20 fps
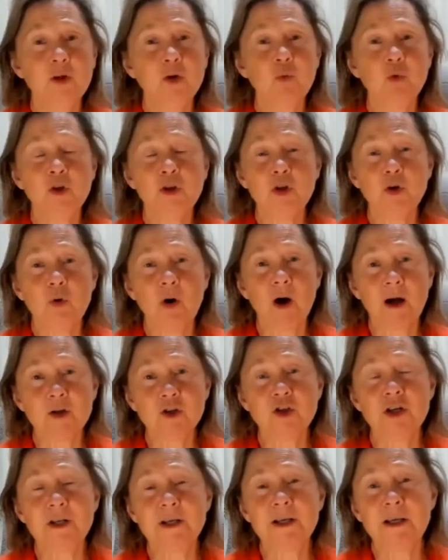what you're
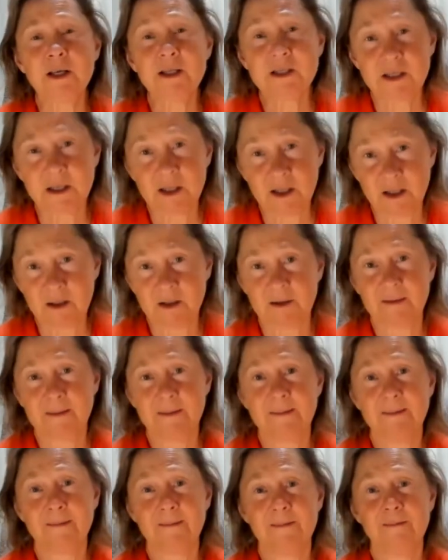actually eating,
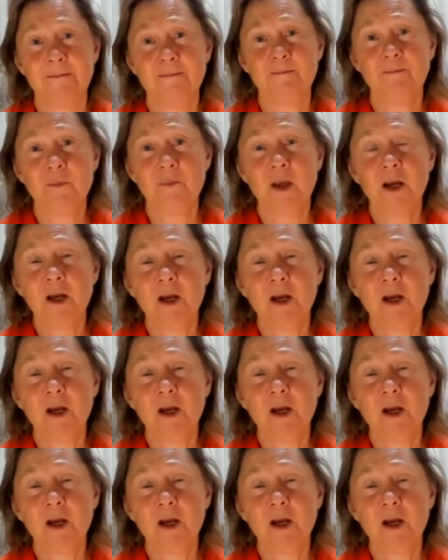mm.